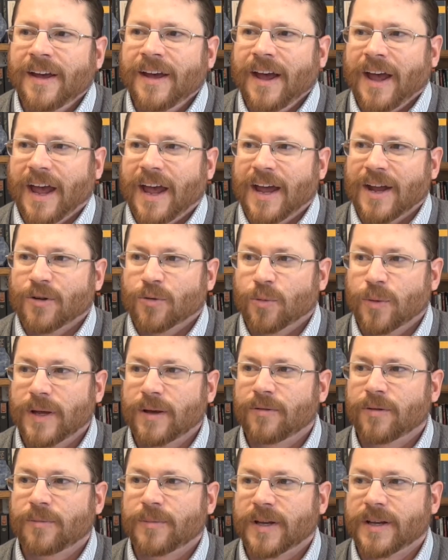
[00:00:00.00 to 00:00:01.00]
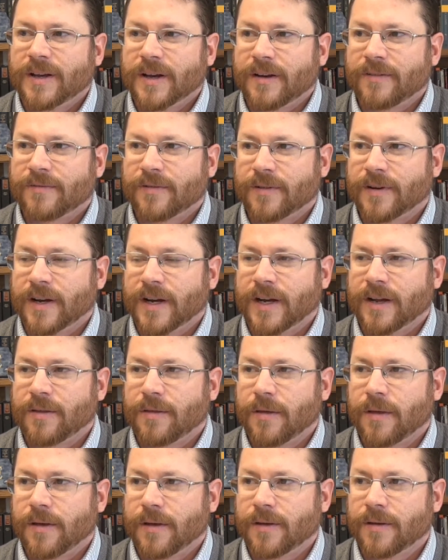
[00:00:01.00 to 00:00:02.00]
And we will be
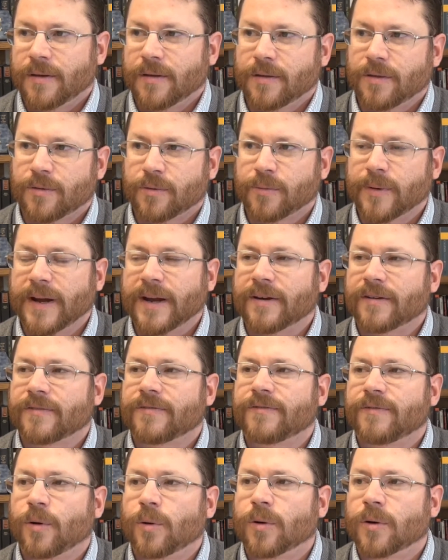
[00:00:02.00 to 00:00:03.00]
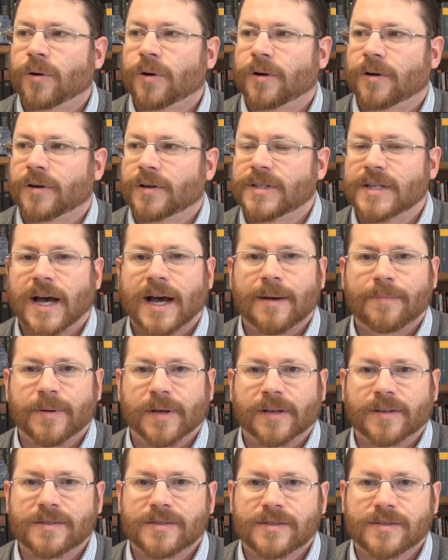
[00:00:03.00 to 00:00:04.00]
covering 3 or 4
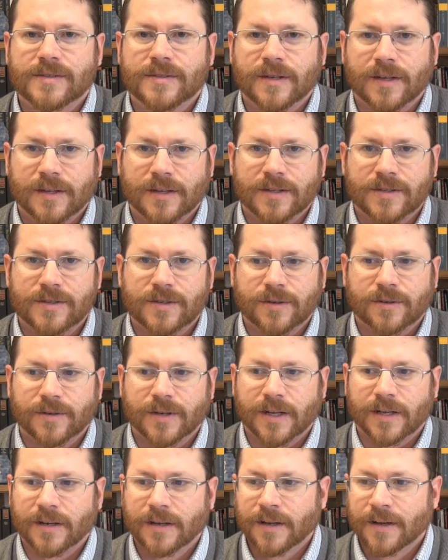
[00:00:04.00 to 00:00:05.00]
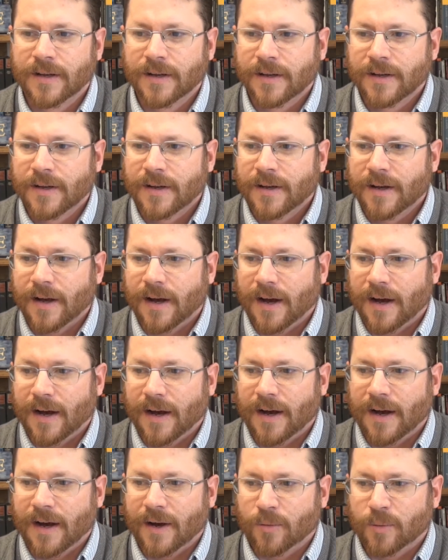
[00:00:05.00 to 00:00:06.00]
topics in this unit
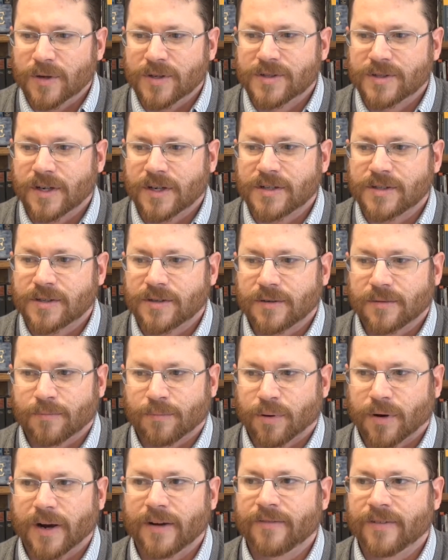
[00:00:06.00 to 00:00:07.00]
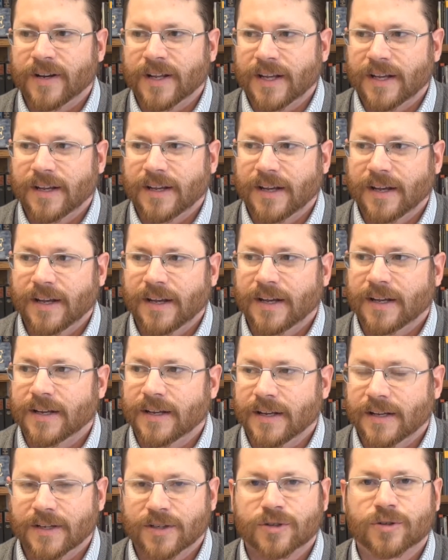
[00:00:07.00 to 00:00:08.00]
with such brevity,
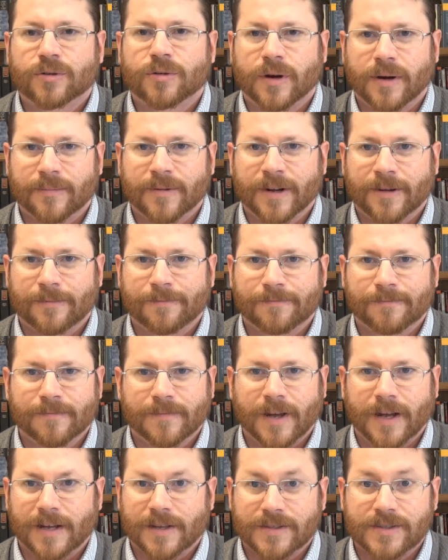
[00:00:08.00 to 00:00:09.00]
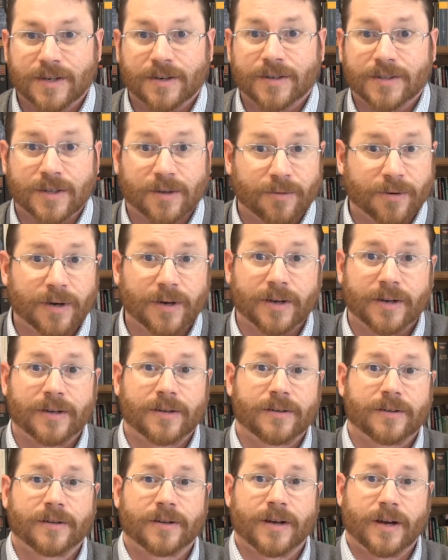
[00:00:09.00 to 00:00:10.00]
it is criminal. Seriously, we're going
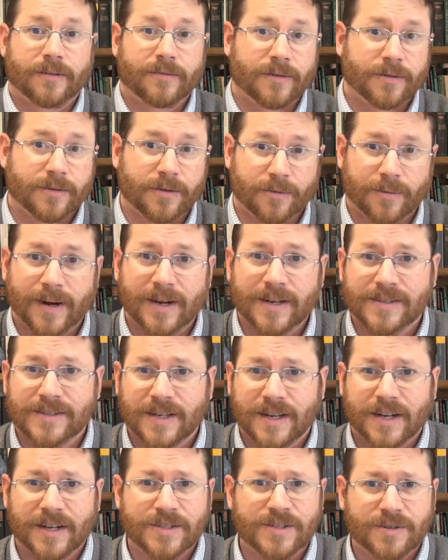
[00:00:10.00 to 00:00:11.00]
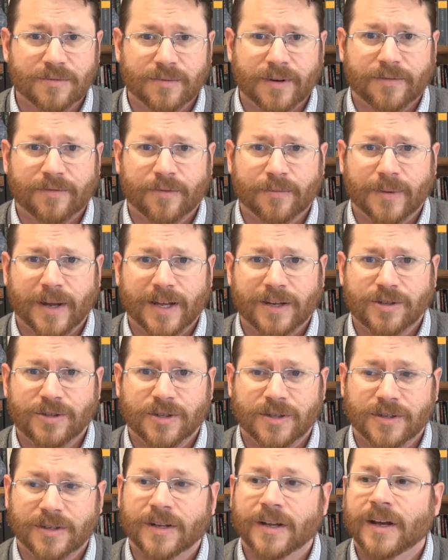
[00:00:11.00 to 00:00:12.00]
to cover the Renaissance, the
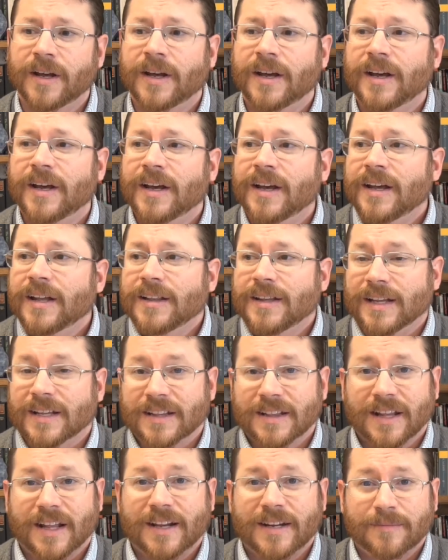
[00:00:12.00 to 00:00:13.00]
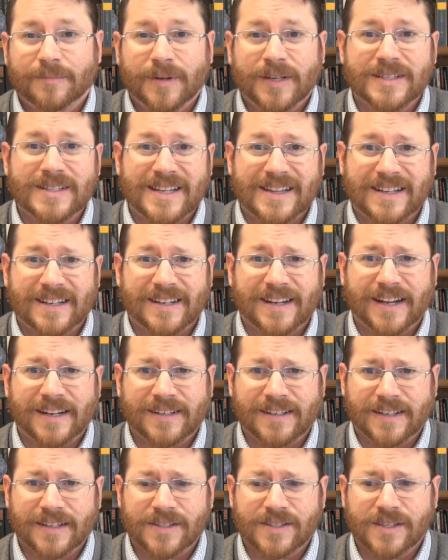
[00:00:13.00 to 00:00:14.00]
Reformation, the Enlightenment, and the
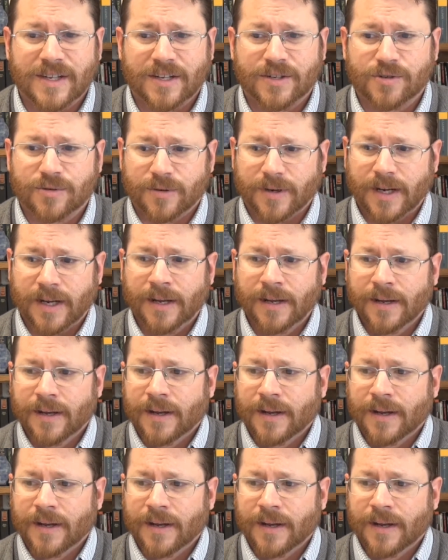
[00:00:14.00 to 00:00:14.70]
19th century.